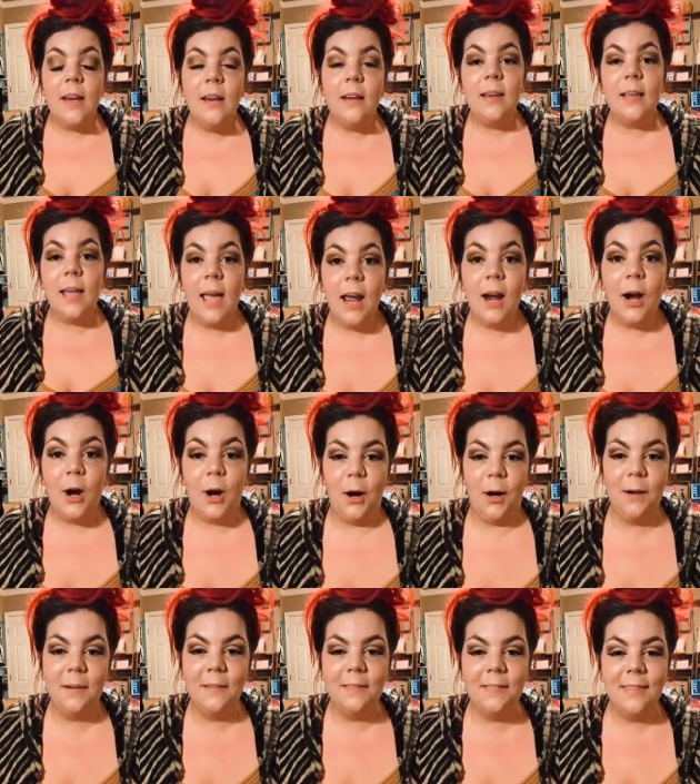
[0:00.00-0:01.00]
didn't
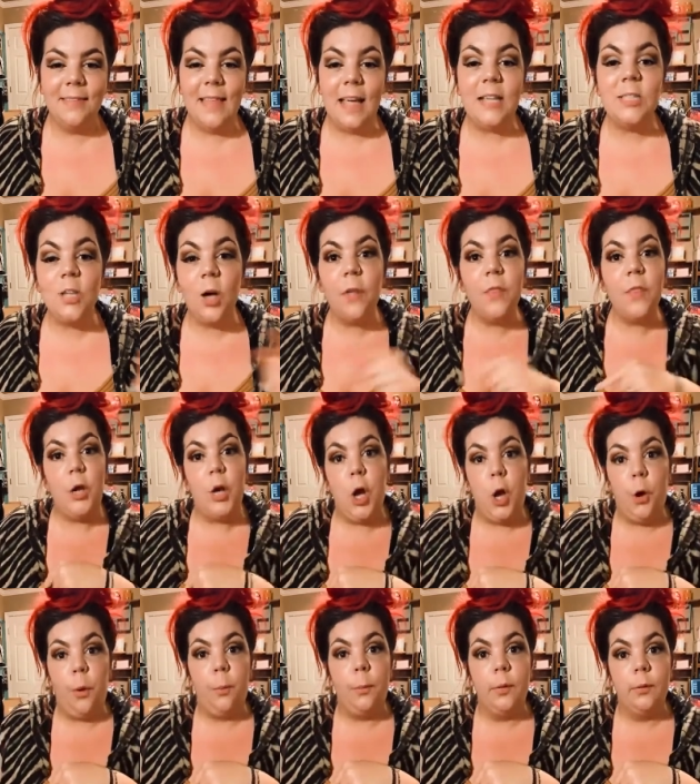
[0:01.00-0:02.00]
care. They saw the
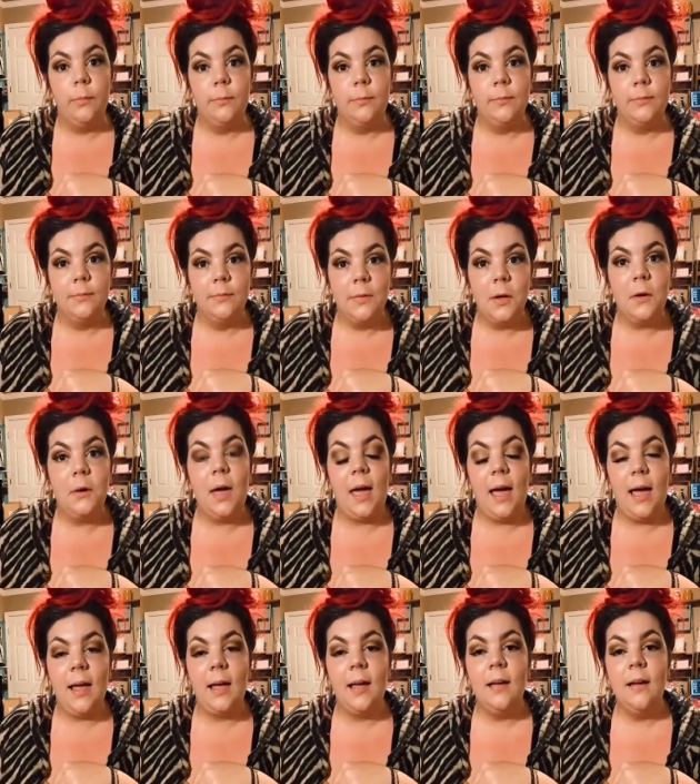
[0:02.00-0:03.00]
gnome.
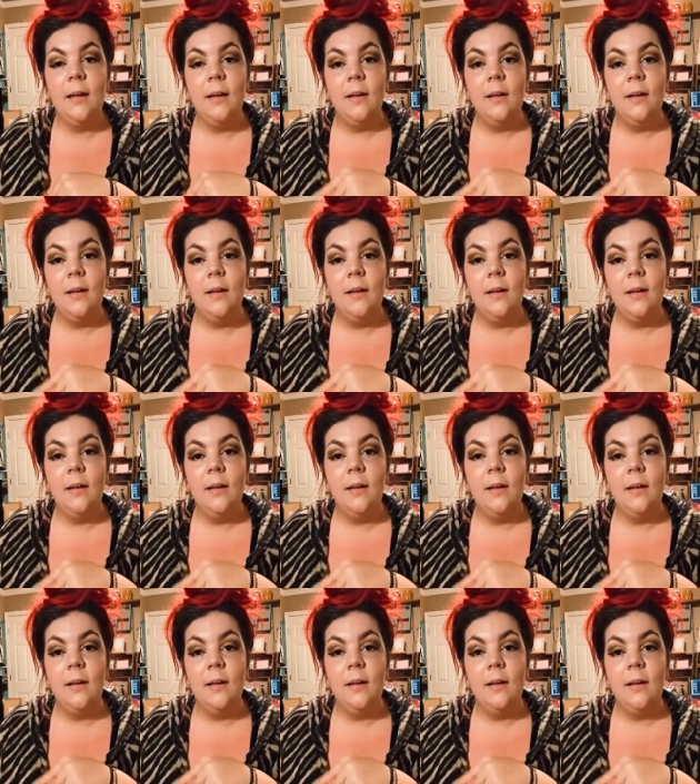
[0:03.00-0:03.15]
Okay?